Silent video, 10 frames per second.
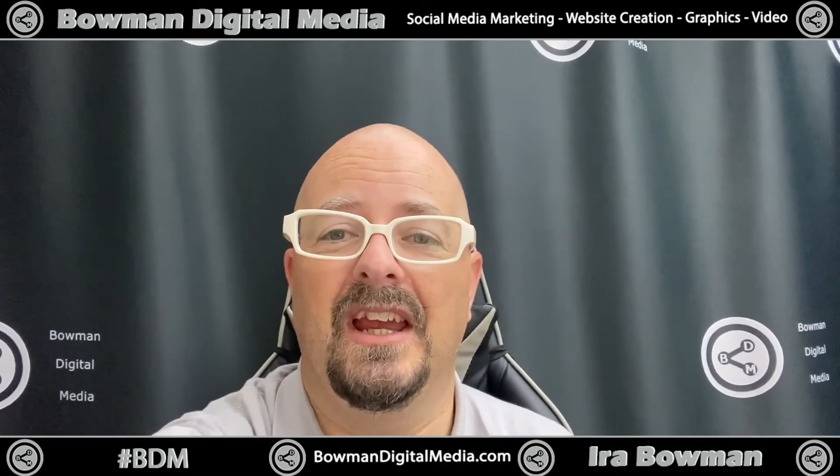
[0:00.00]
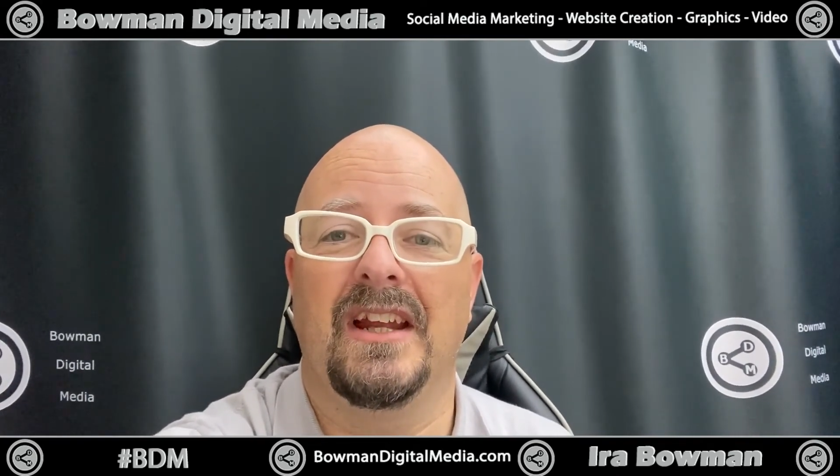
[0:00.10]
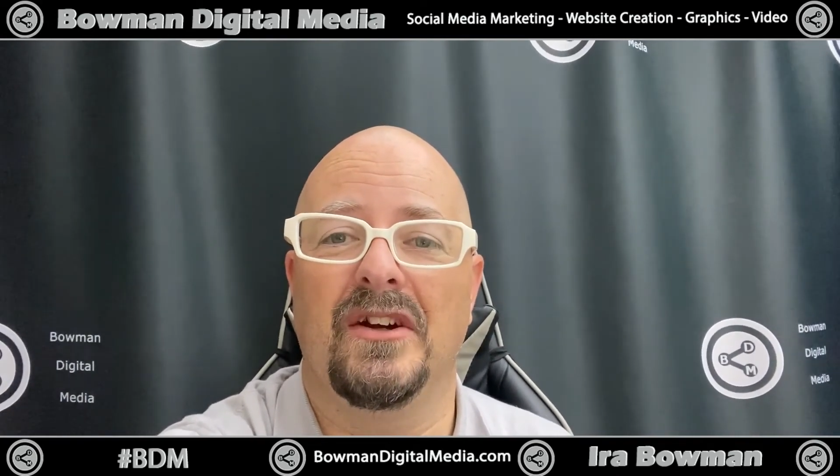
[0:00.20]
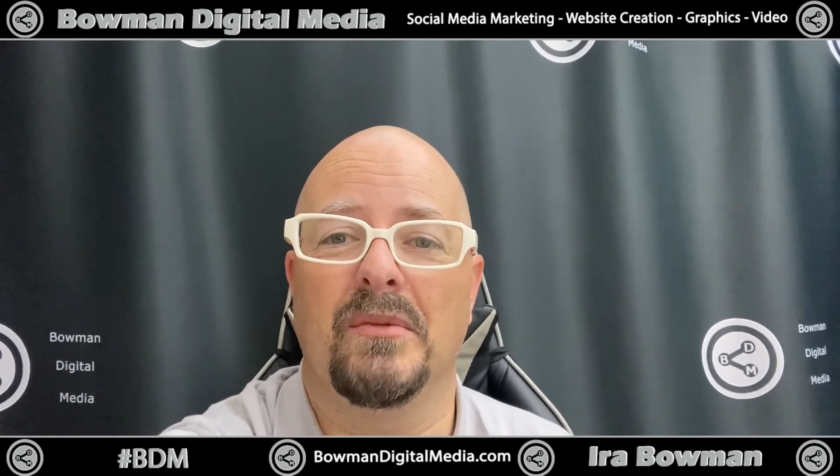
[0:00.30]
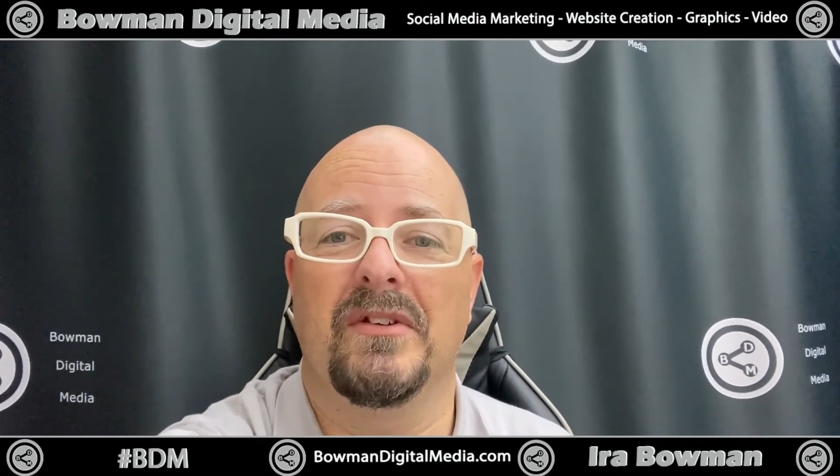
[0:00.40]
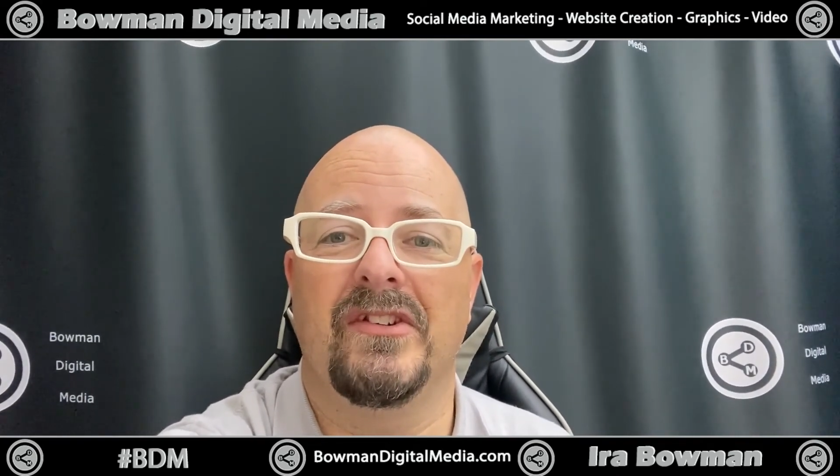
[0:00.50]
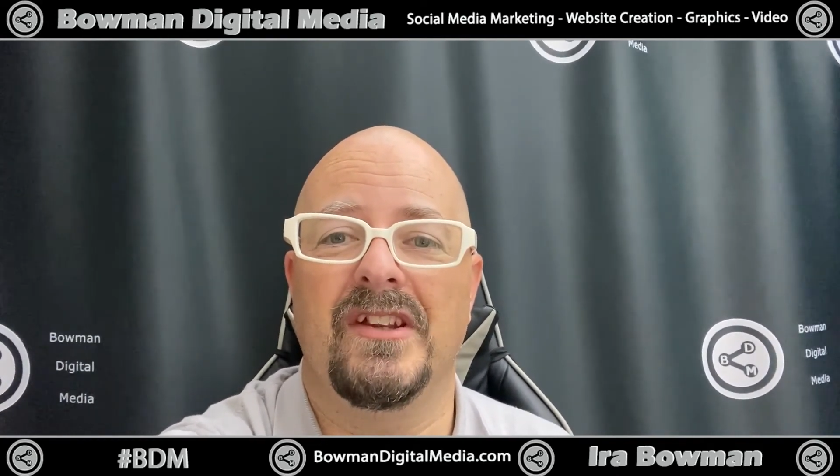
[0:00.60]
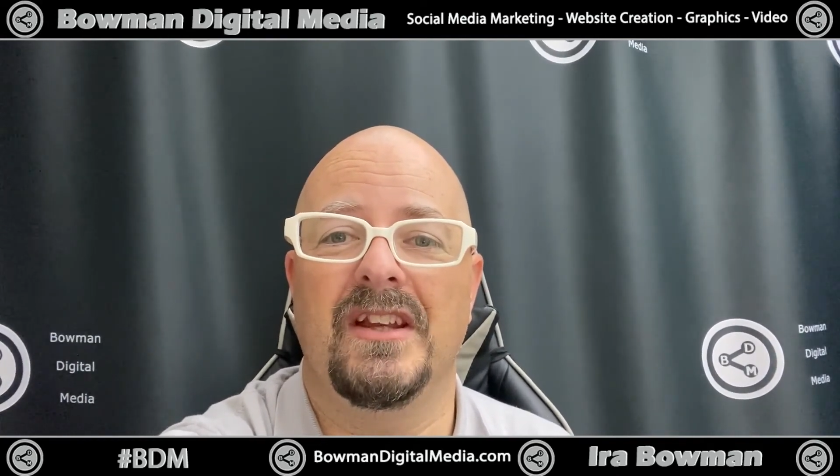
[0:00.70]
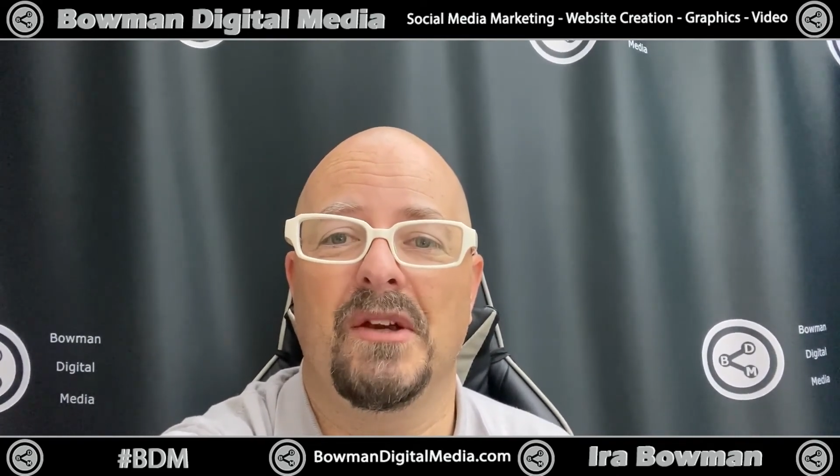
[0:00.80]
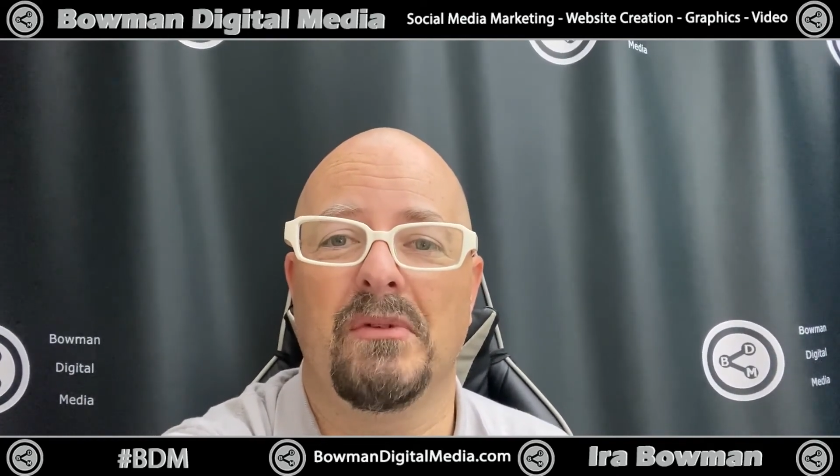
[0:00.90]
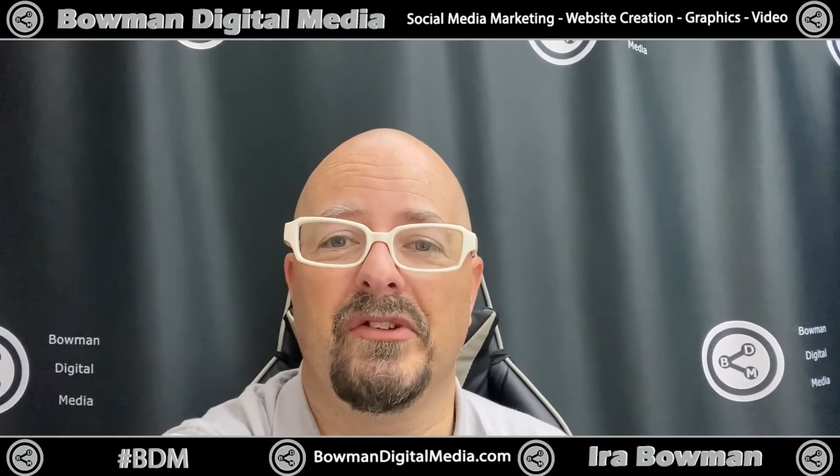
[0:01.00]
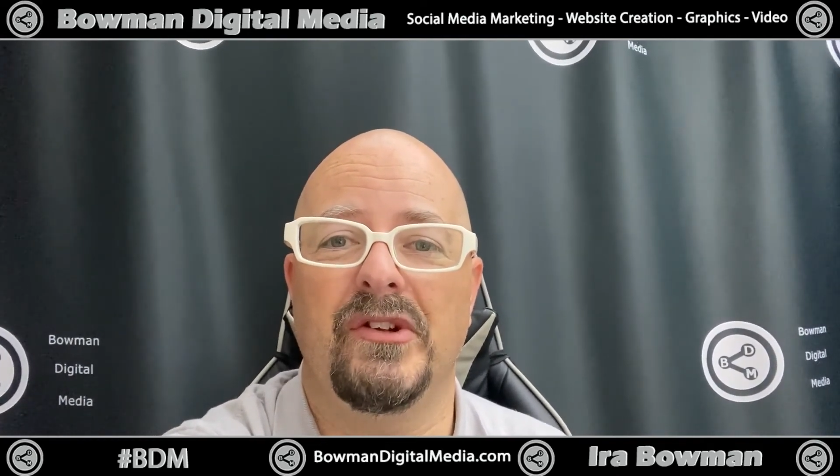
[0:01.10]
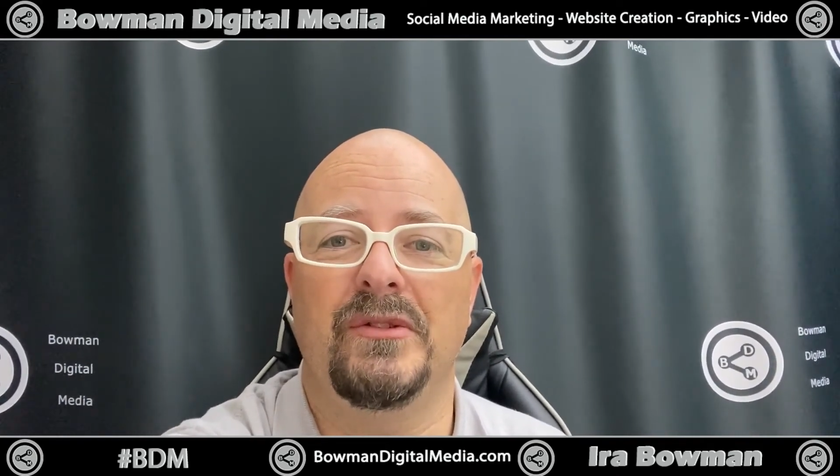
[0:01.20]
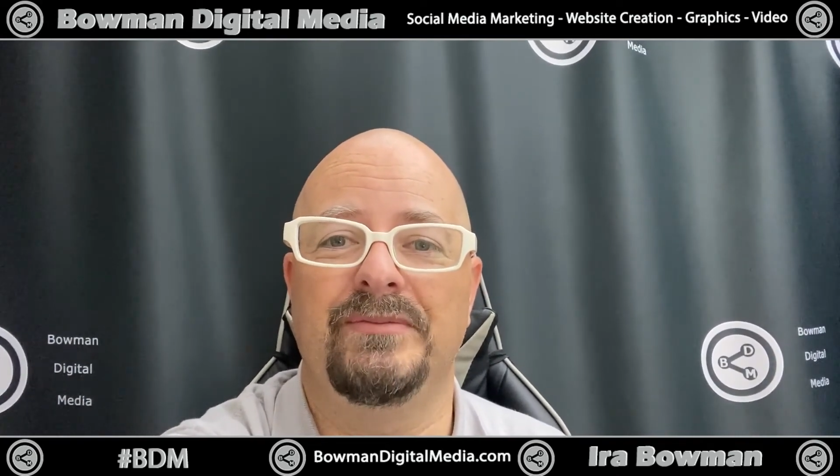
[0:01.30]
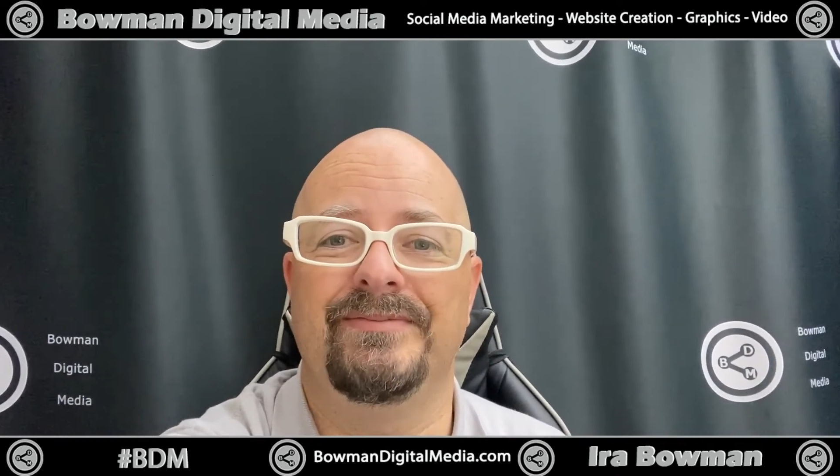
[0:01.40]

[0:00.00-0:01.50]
and I hope to see you again real soon.